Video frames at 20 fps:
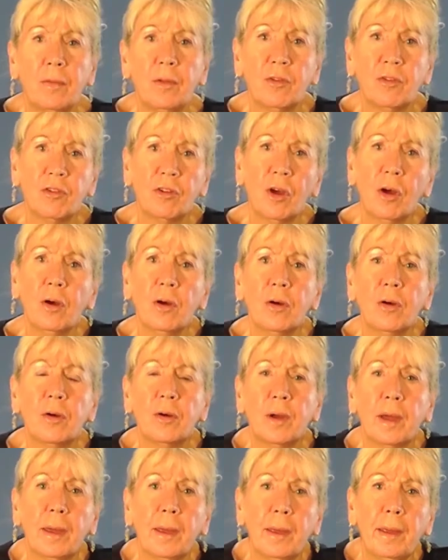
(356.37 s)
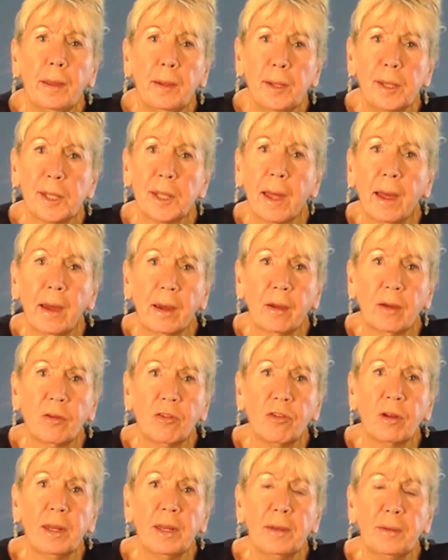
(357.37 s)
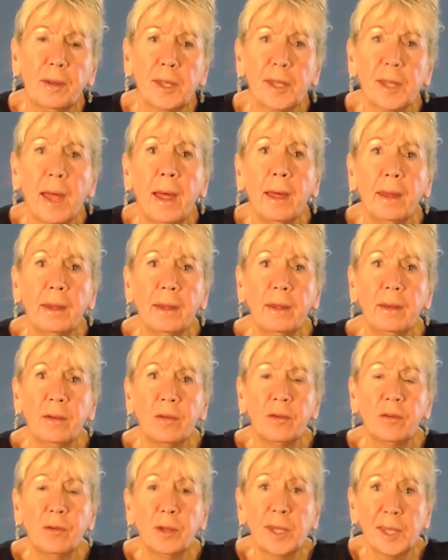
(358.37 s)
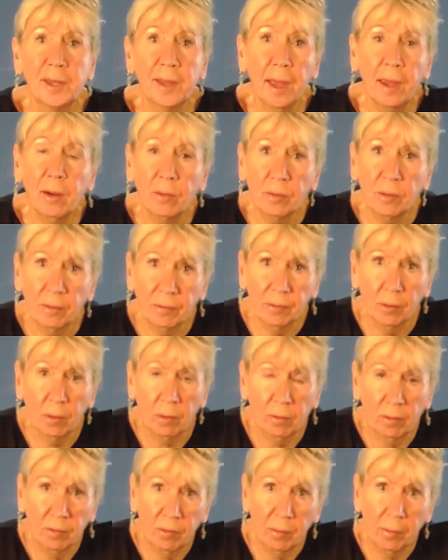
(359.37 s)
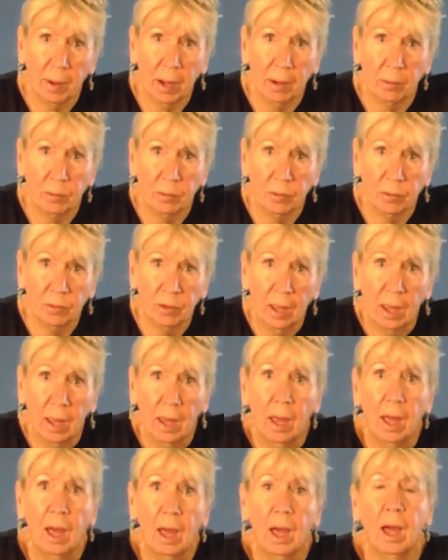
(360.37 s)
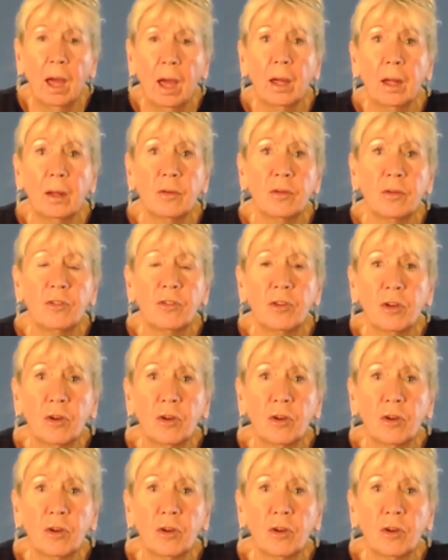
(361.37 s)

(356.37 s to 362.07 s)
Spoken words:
The tongue is actually designed to stay on the floor of the mouth and to